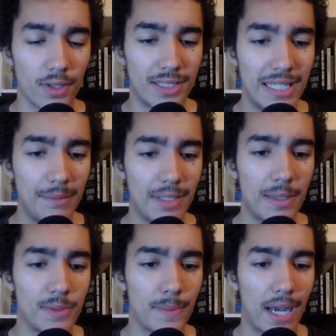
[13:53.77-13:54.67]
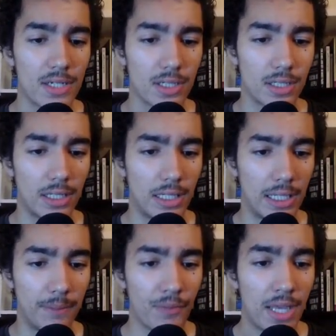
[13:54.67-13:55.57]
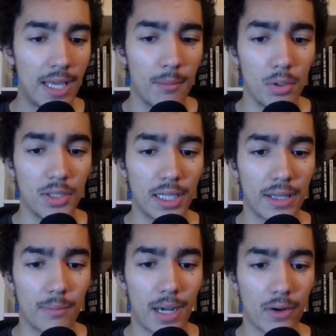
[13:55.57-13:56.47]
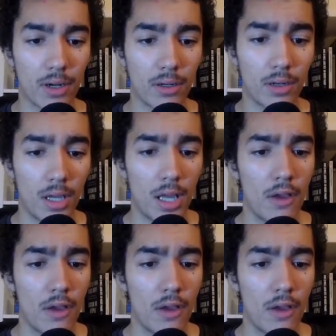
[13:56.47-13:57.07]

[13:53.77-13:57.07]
The team keeps passionately building in the background